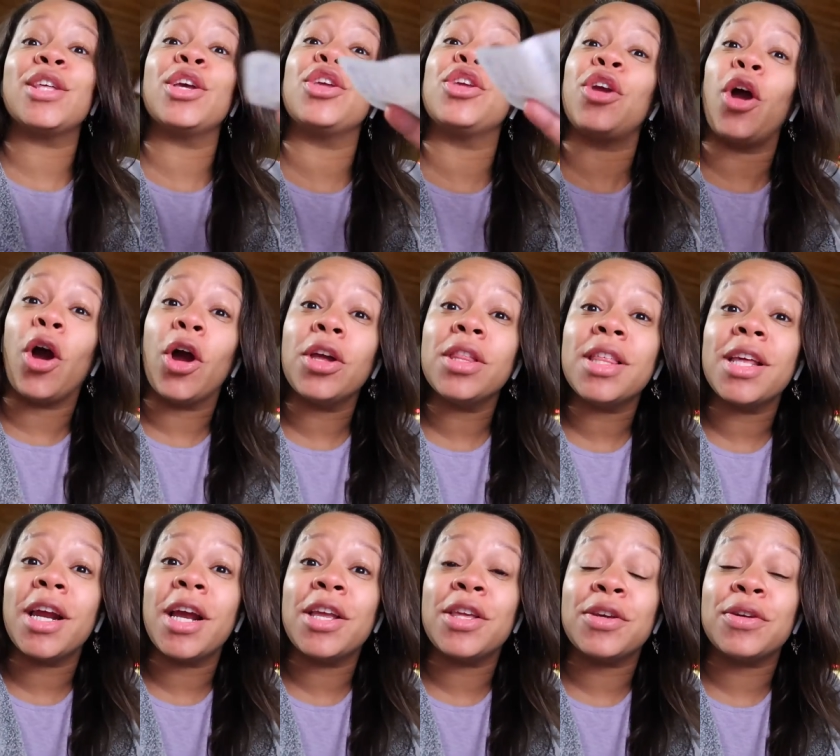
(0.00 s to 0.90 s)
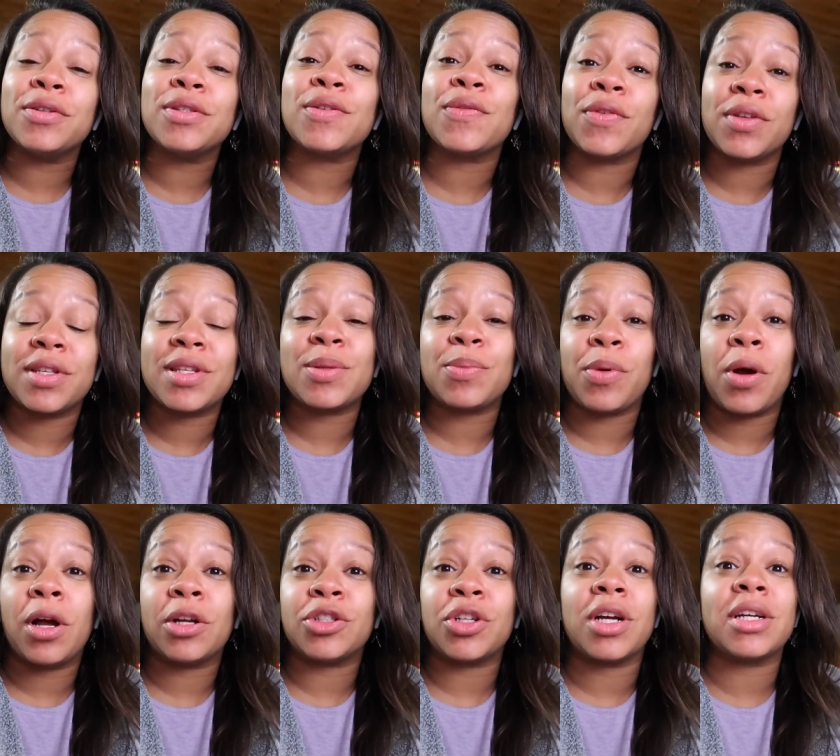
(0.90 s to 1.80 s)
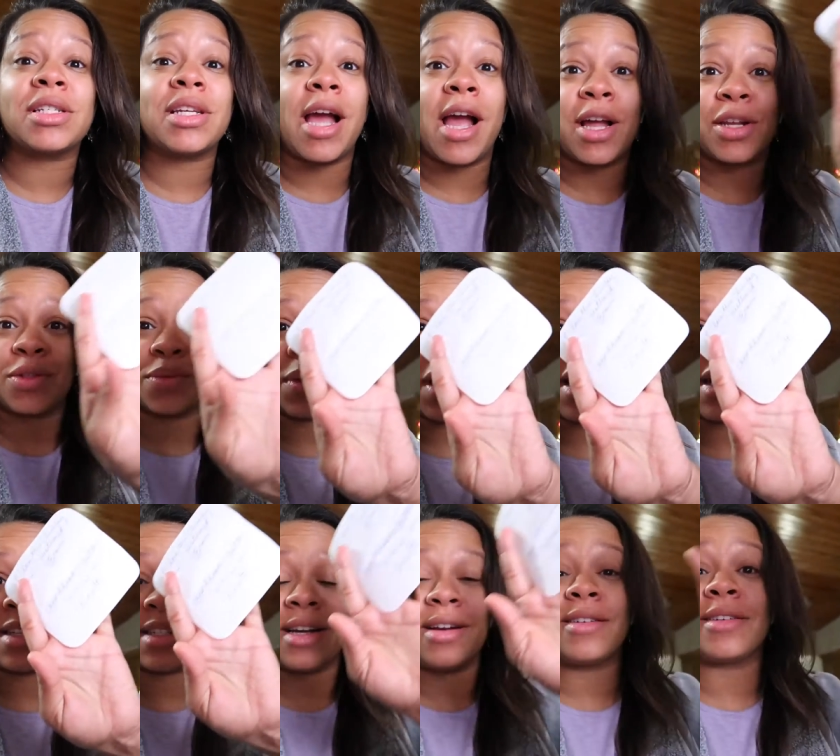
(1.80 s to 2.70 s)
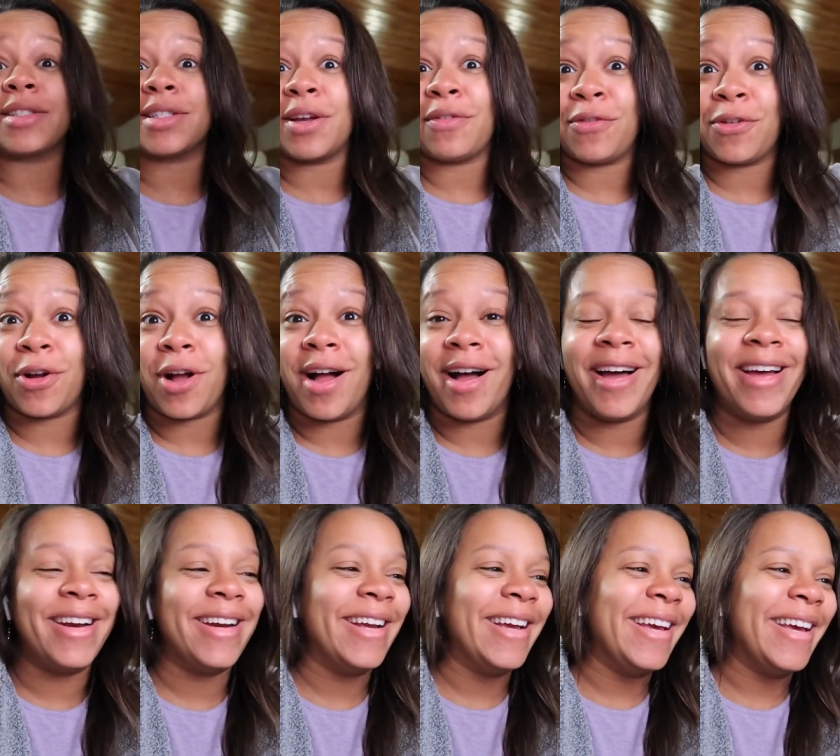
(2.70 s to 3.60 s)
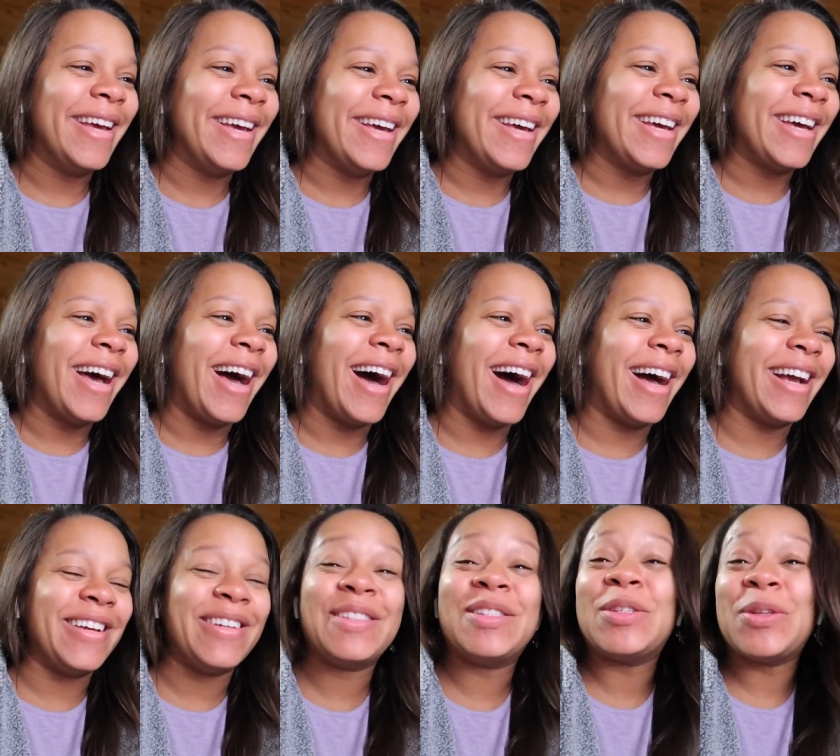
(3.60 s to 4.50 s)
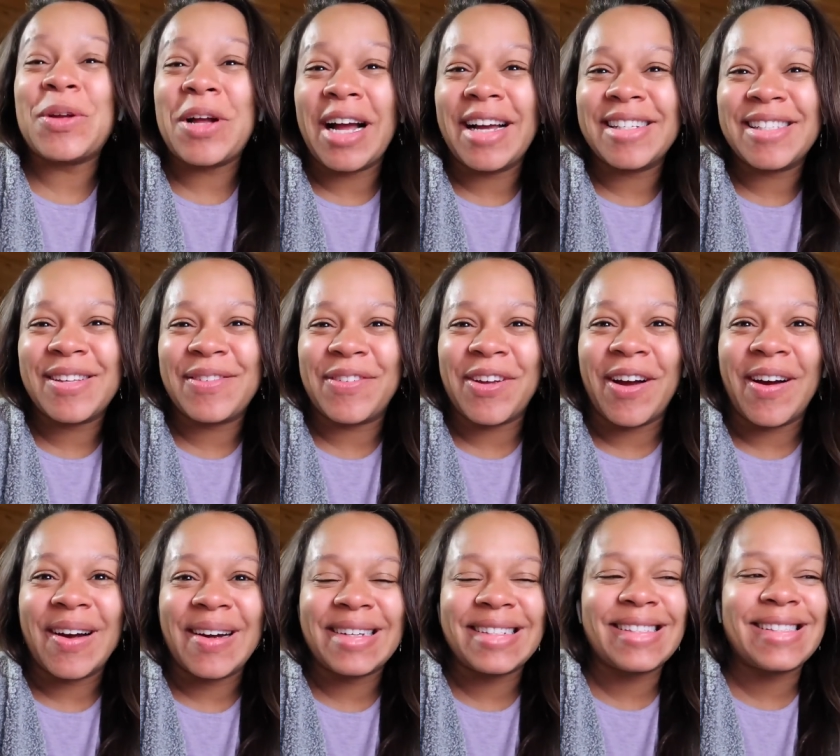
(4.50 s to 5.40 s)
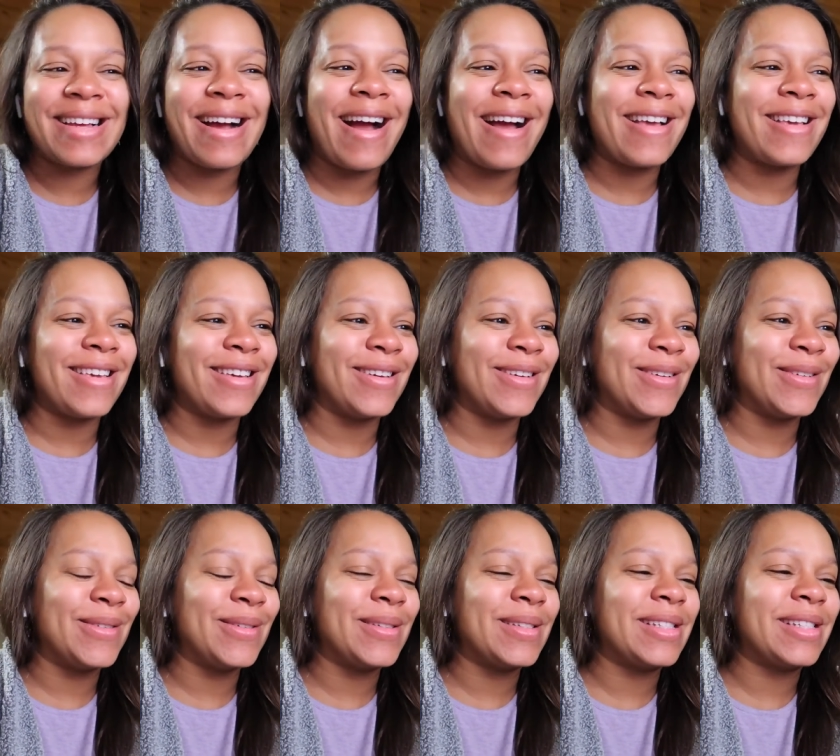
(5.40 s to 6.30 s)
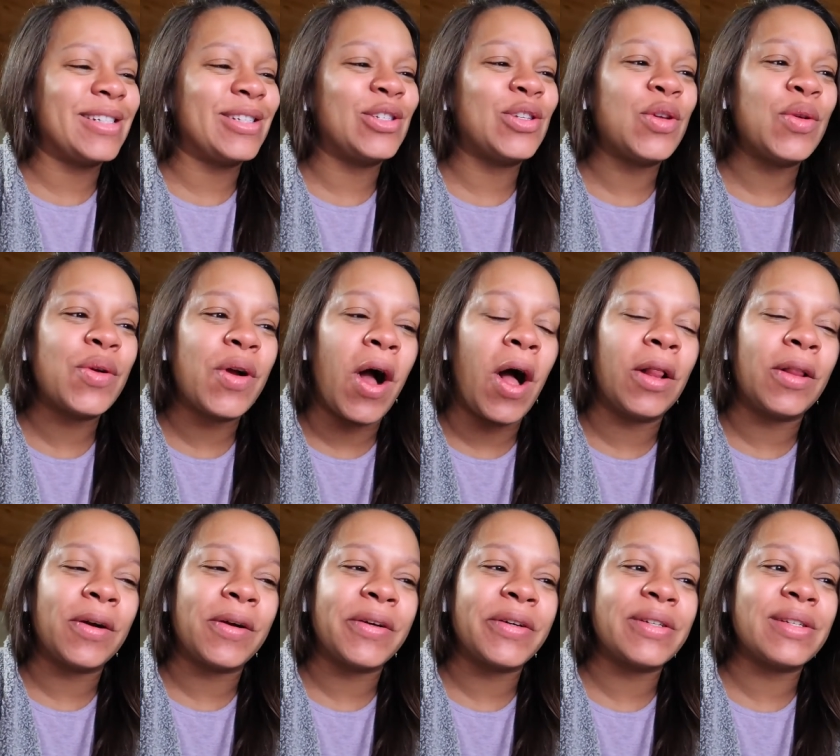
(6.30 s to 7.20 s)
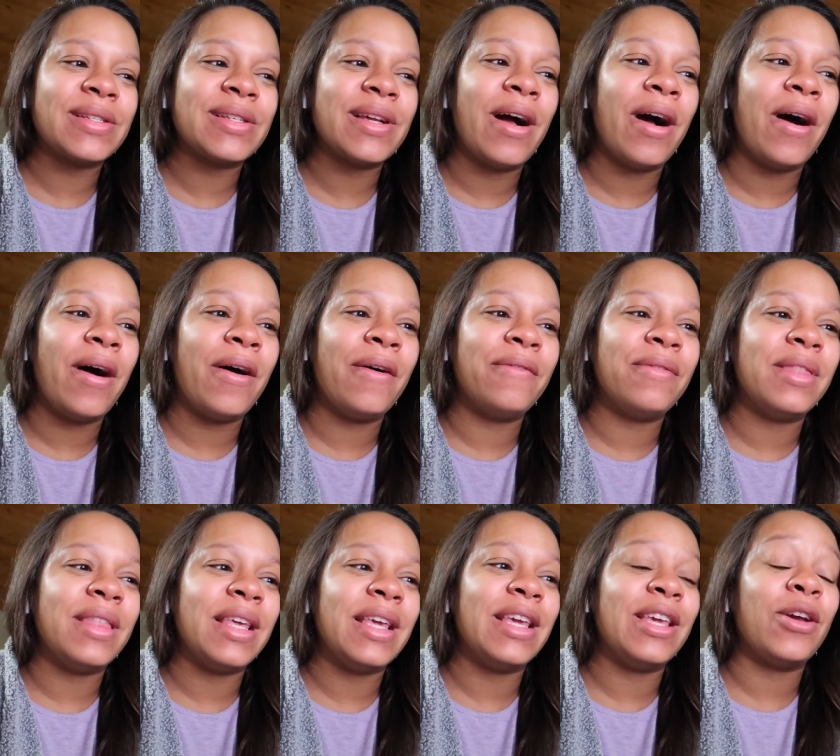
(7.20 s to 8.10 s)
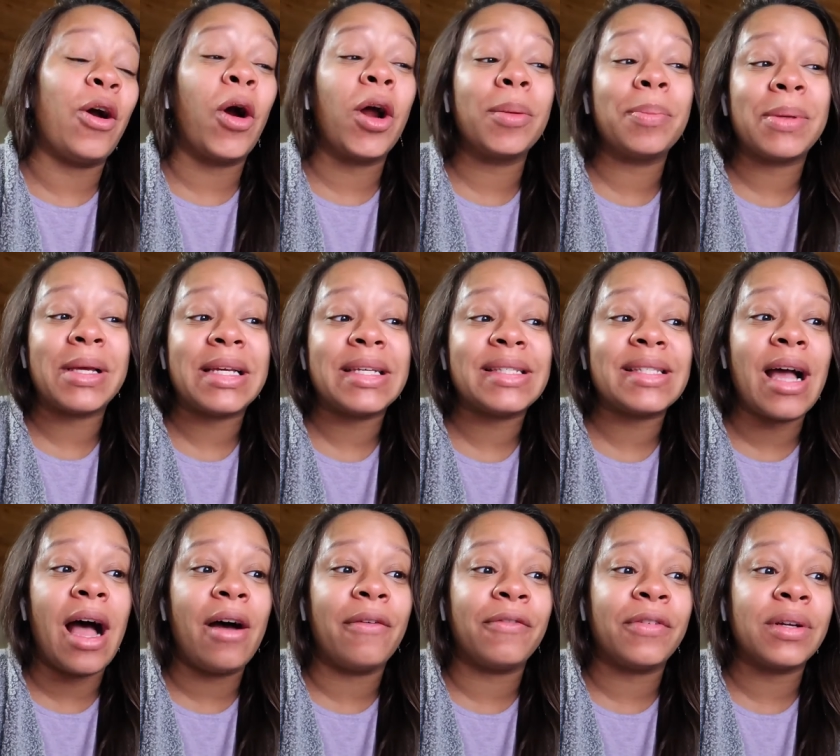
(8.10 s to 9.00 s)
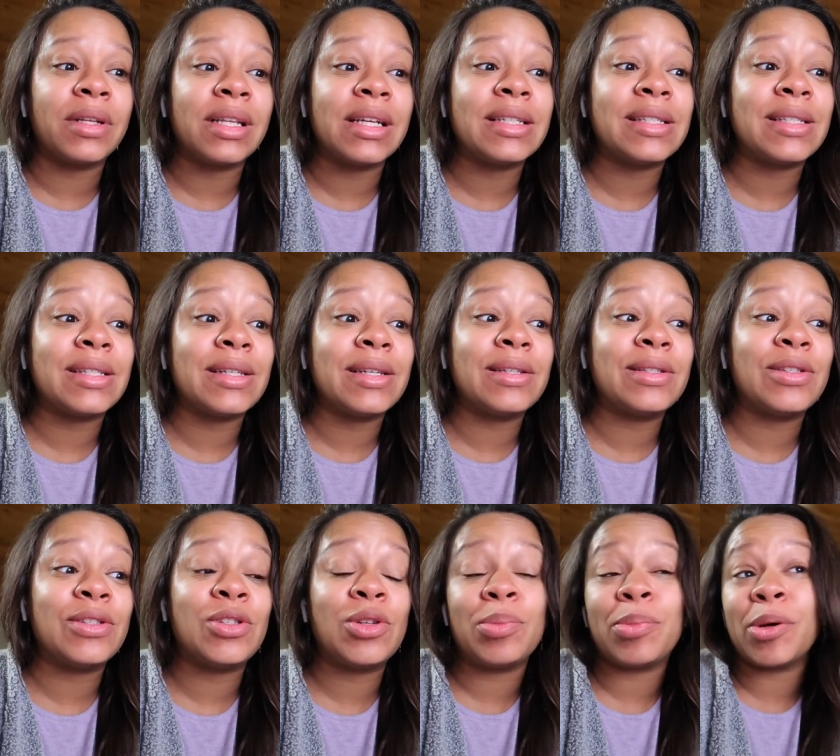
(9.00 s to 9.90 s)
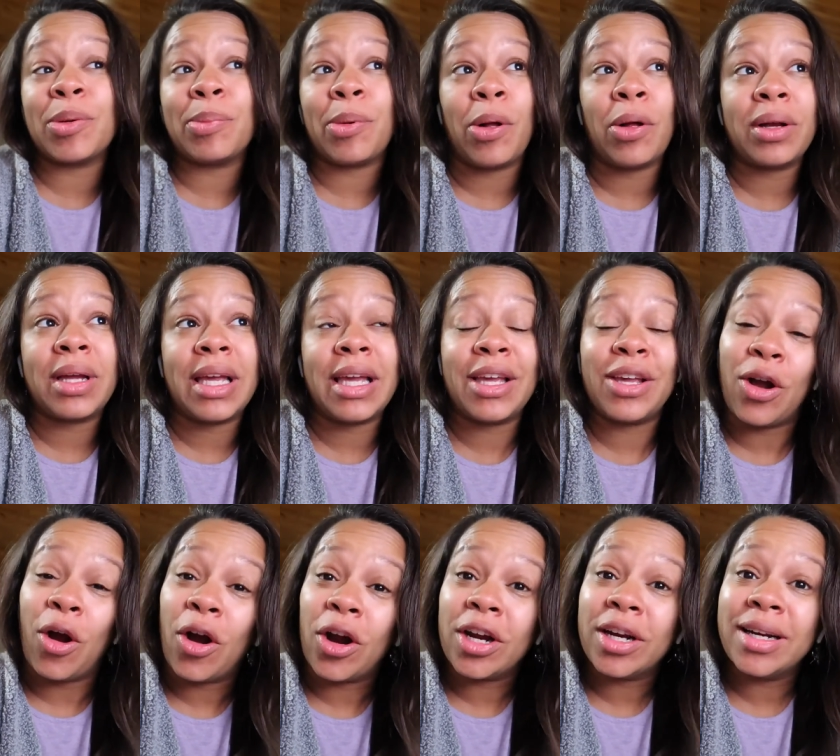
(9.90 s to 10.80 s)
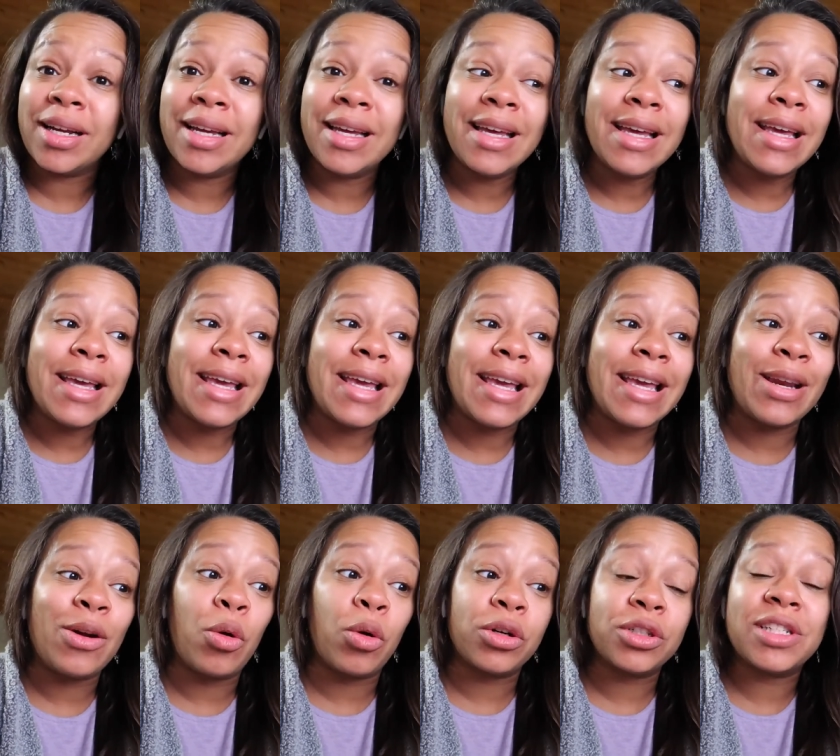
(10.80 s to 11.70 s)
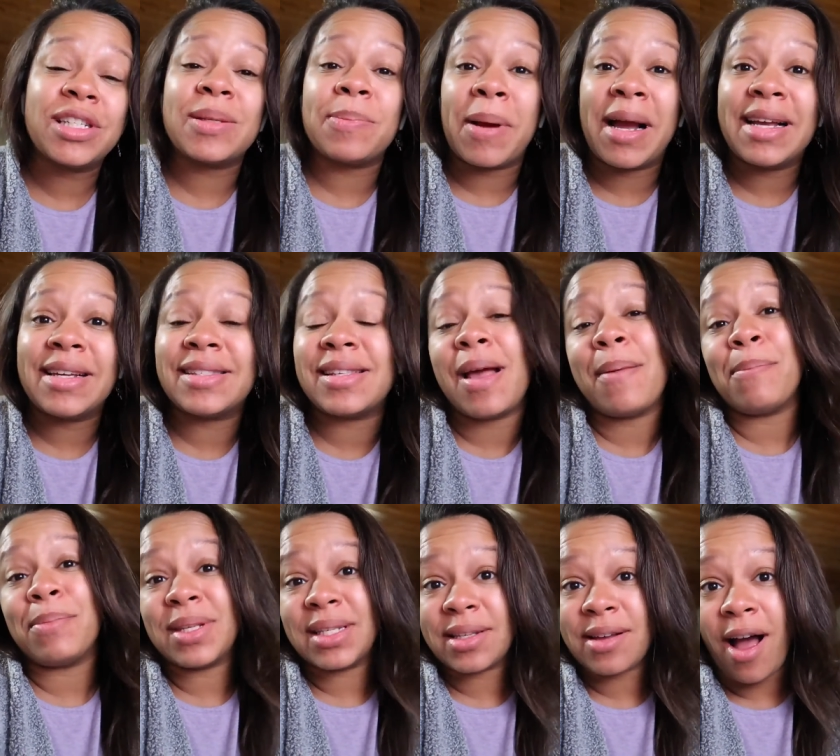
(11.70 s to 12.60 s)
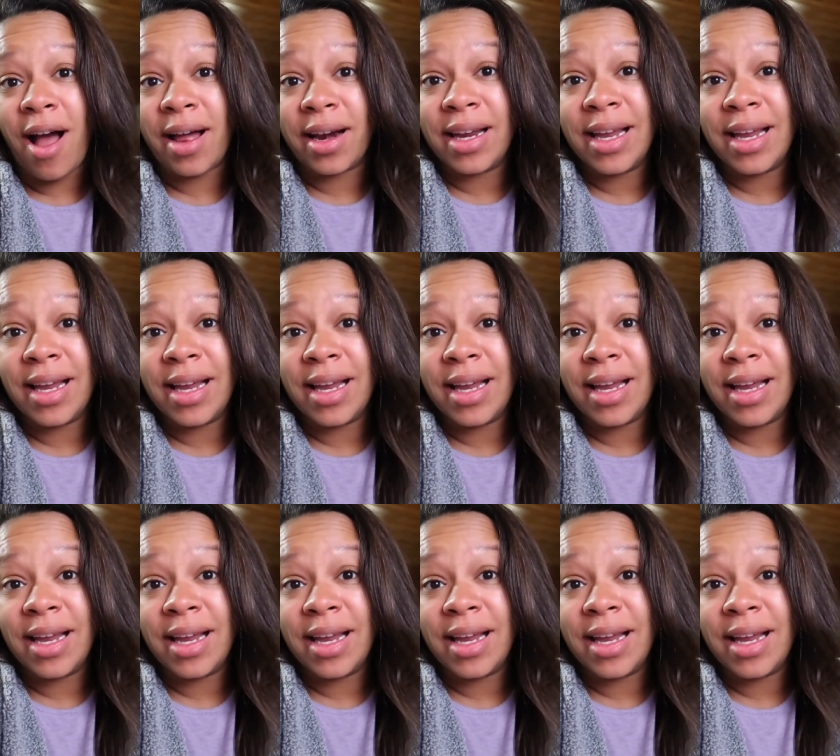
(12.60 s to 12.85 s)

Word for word: The yarn that I used for this project, I had to write it down because I forgot. I used two kinds of yarns. I used two colors of the Yarn Bees Effortless Super Bulky yarn in Orange Spice and Bisque,